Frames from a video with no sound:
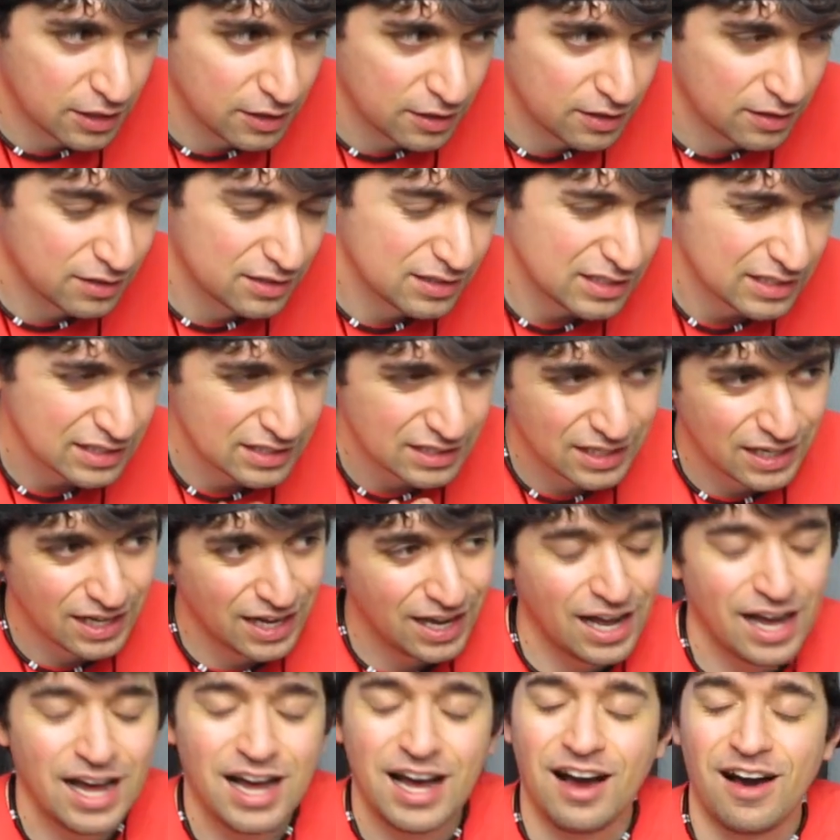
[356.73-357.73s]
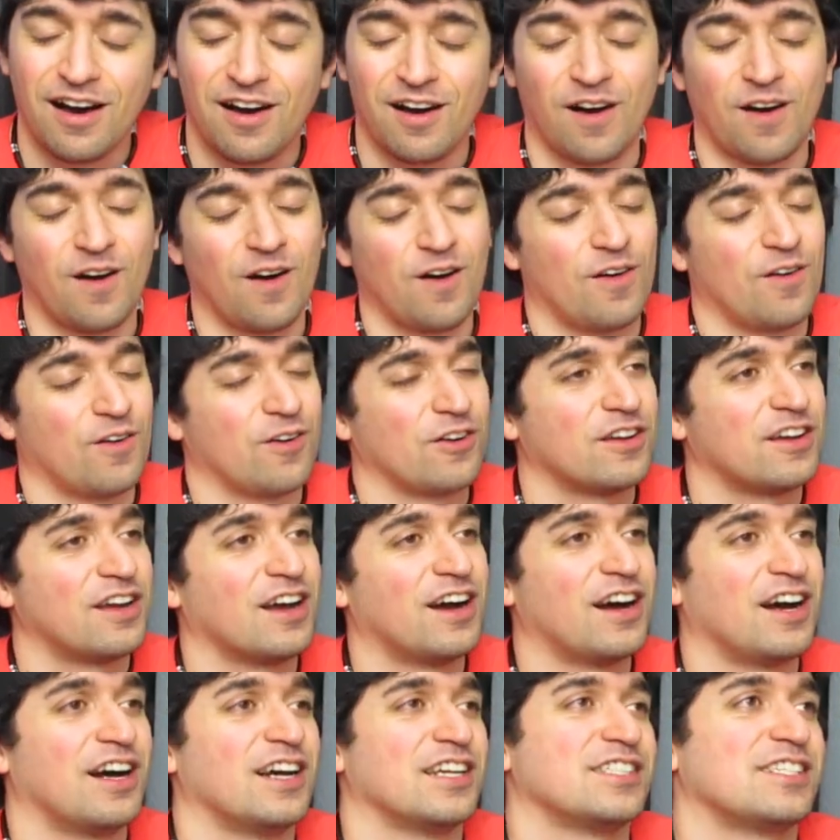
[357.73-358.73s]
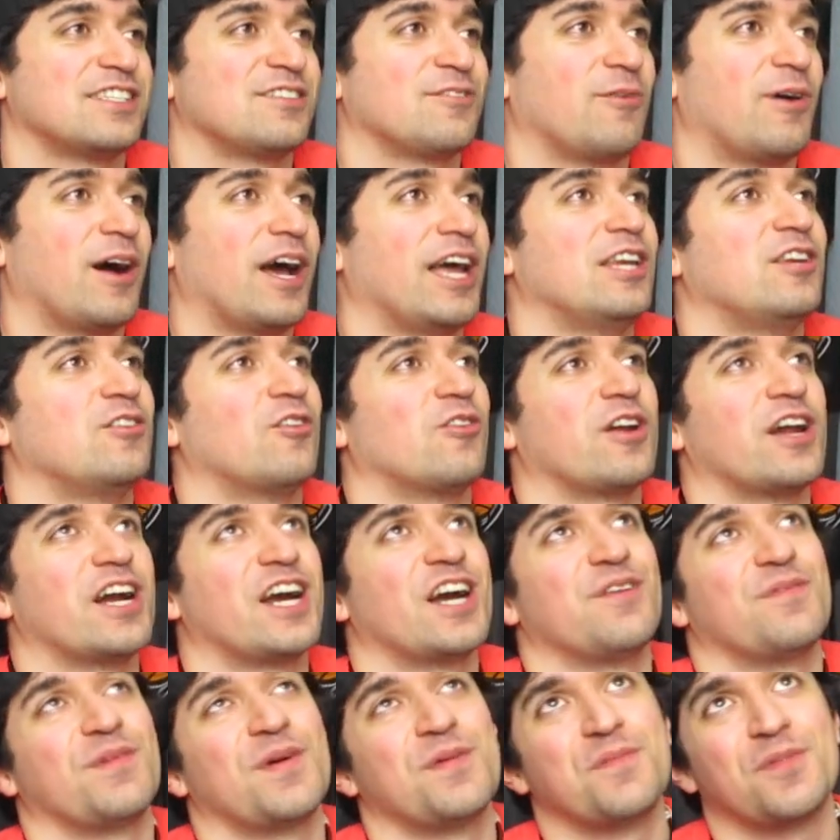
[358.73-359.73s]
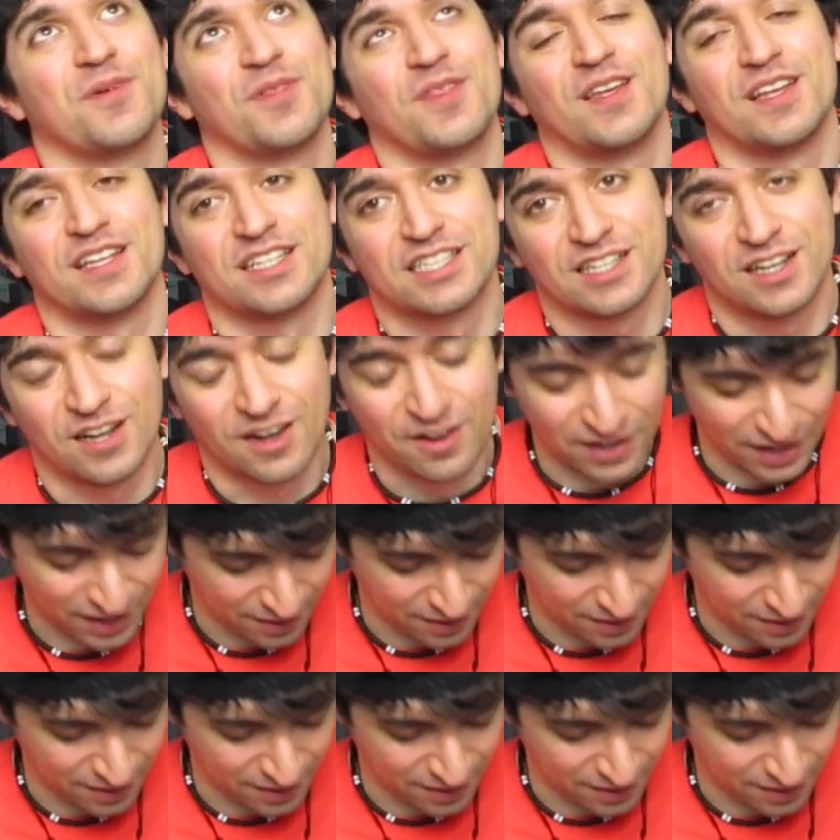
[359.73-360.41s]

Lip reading: did. Oh gosh, why don't I remember this? All